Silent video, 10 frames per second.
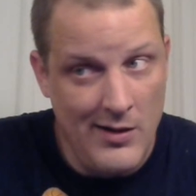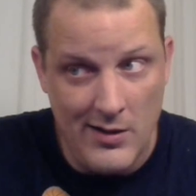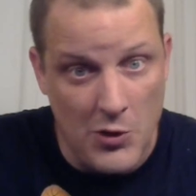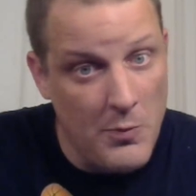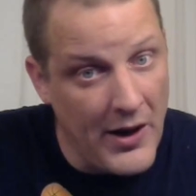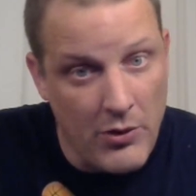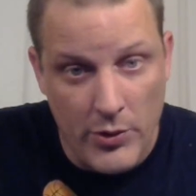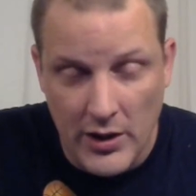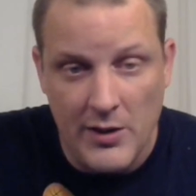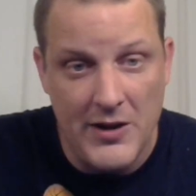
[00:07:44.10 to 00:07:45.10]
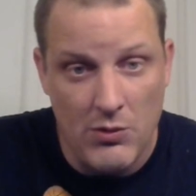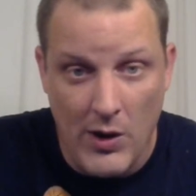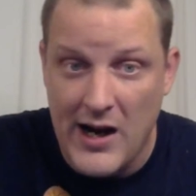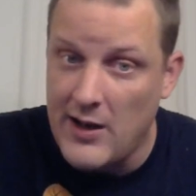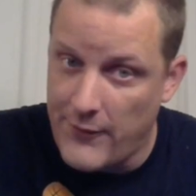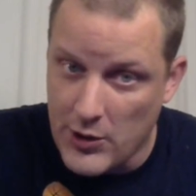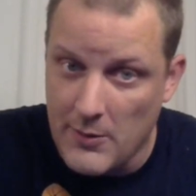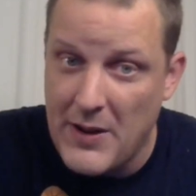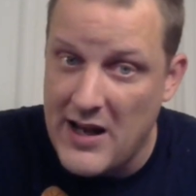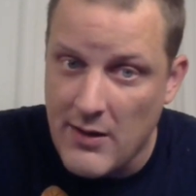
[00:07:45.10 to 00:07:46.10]
you better really be right if you're
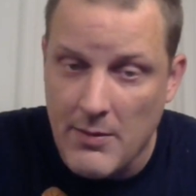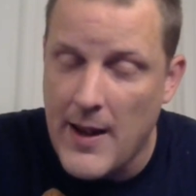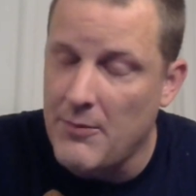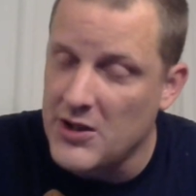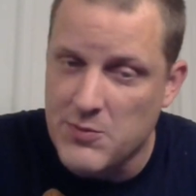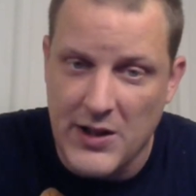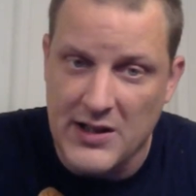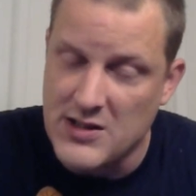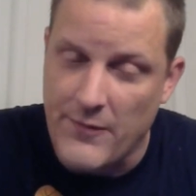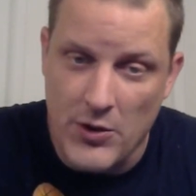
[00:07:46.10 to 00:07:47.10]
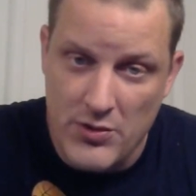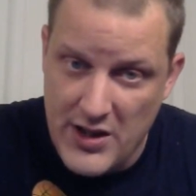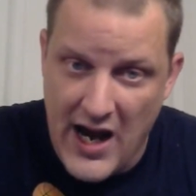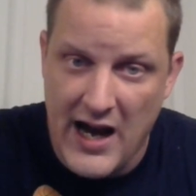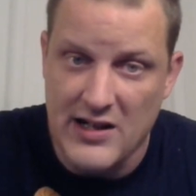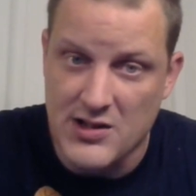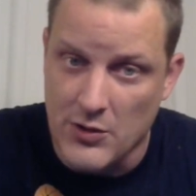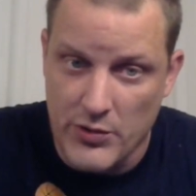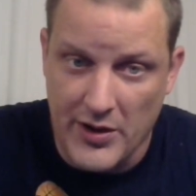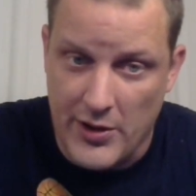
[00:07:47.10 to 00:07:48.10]
going to pay them that much money, because if you're not, it's going
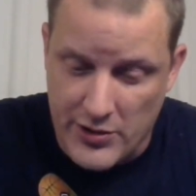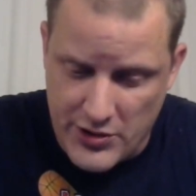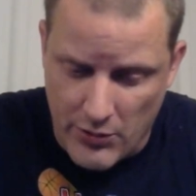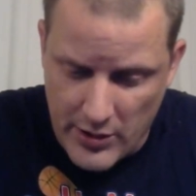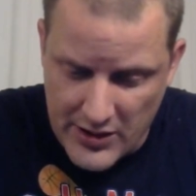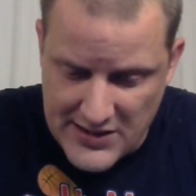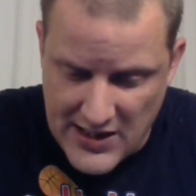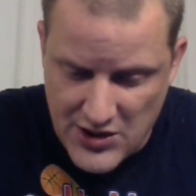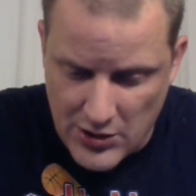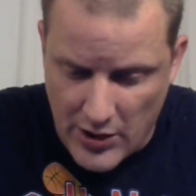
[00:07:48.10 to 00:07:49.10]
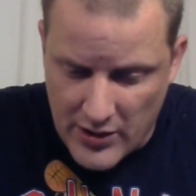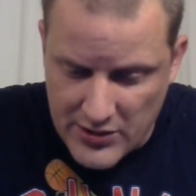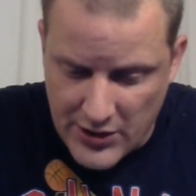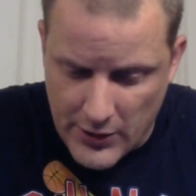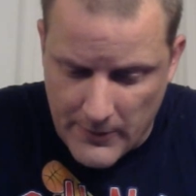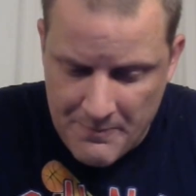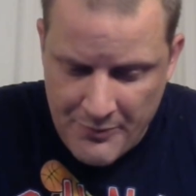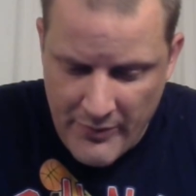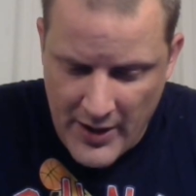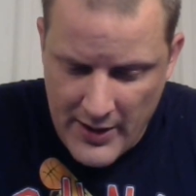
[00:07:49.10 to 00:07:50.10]
to really hurt your organization long term.
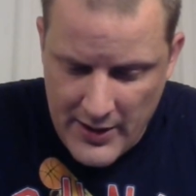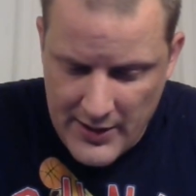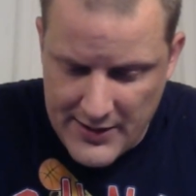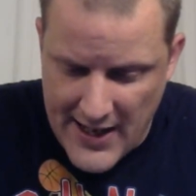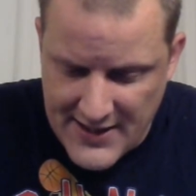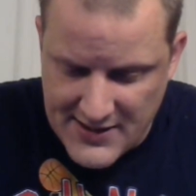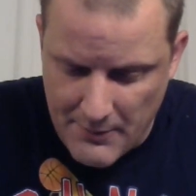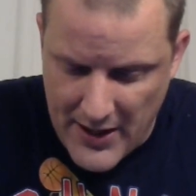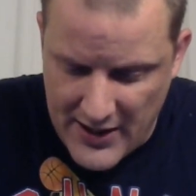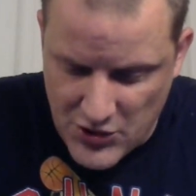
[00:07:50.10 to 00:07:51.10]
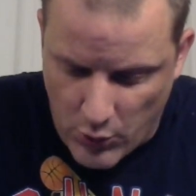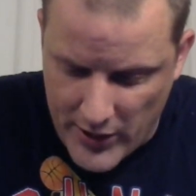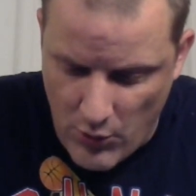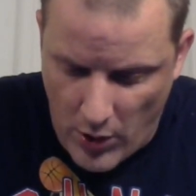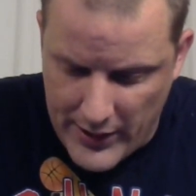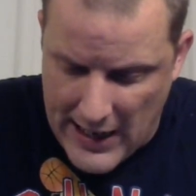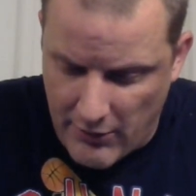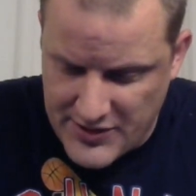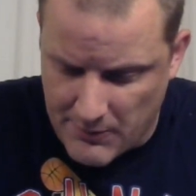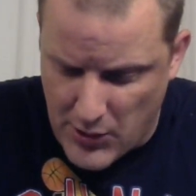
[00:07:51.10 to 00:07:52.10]
NASA Man 21,
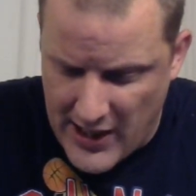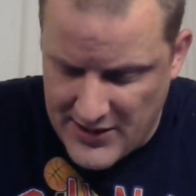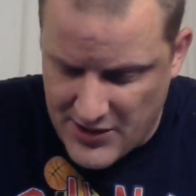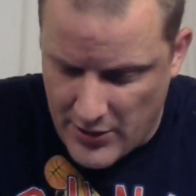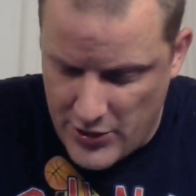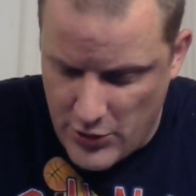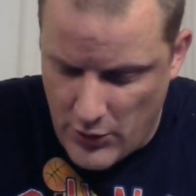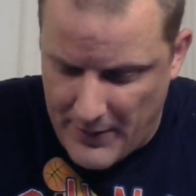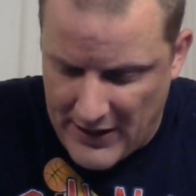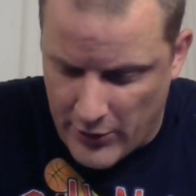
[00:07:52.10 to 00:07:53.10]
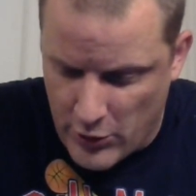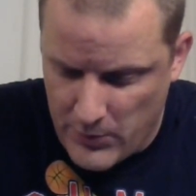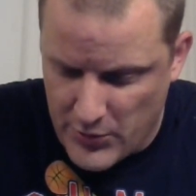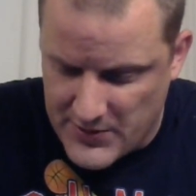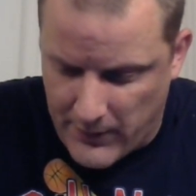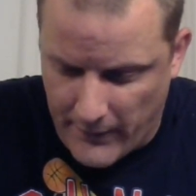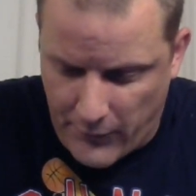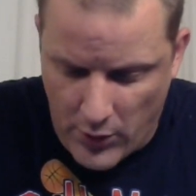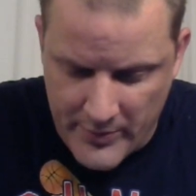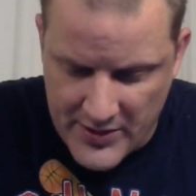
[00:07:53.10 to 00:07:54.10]
how surprised are you about Herbert's
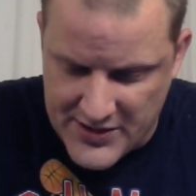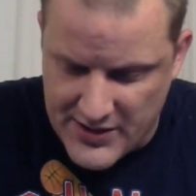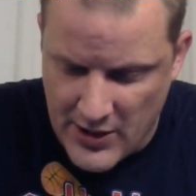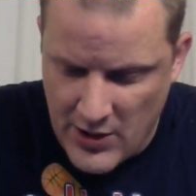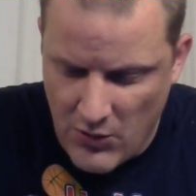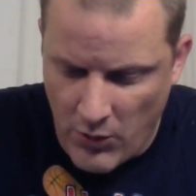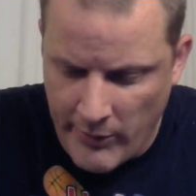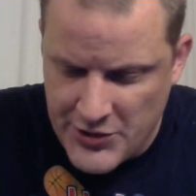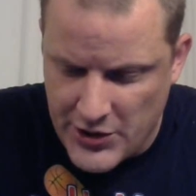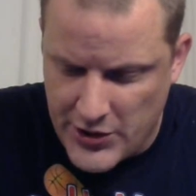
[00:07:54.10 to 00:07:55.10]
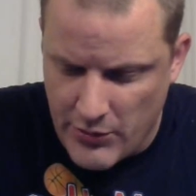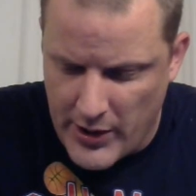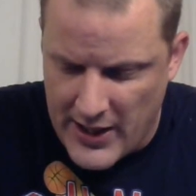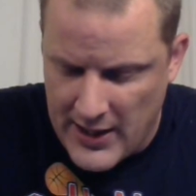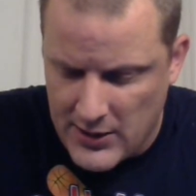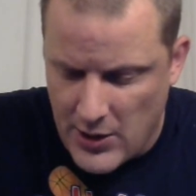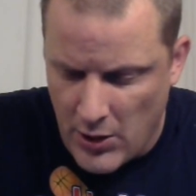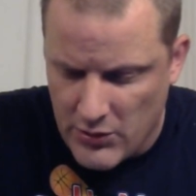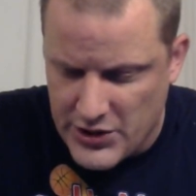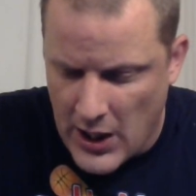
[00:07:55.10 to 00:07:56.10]
performance? What would you do at head
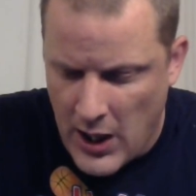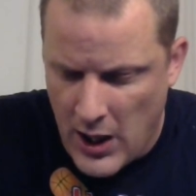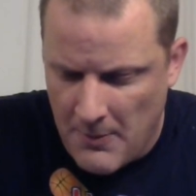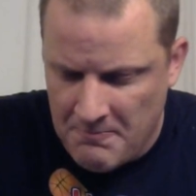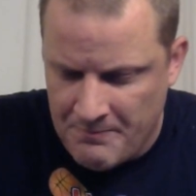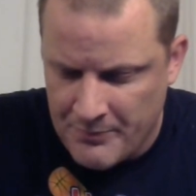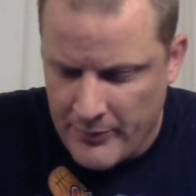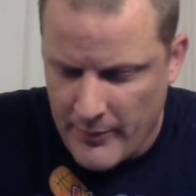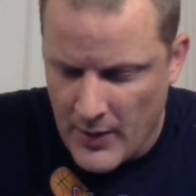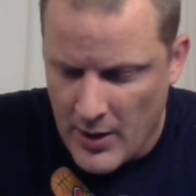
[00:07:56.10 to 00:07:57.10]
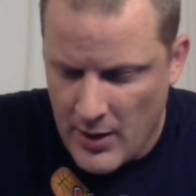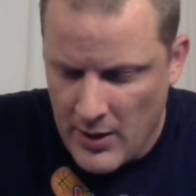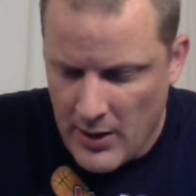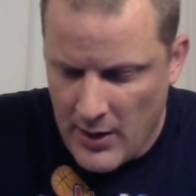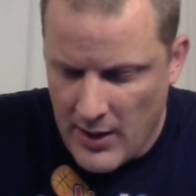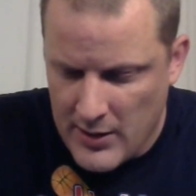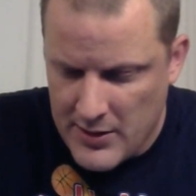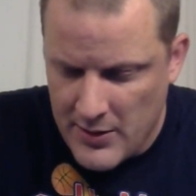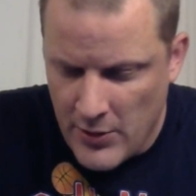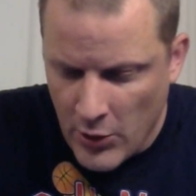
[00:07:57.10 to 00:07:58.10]
coach? Herbert
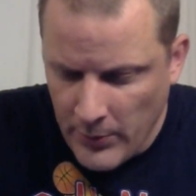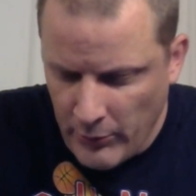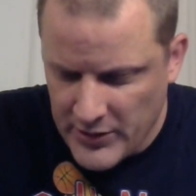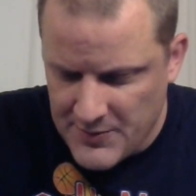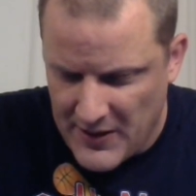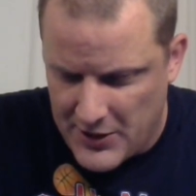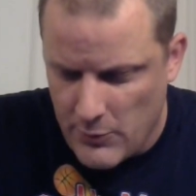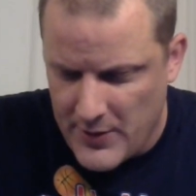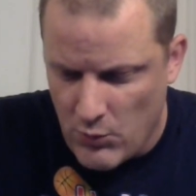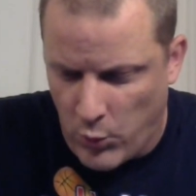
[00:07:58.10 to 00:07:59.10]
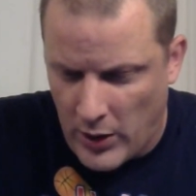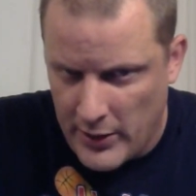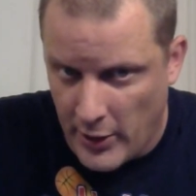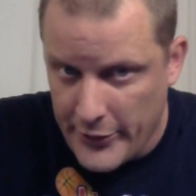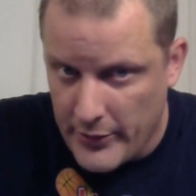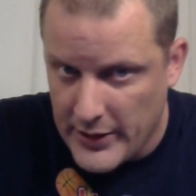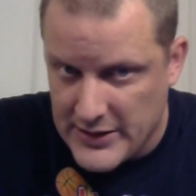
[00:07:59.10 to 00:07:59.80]
was my QB1, although I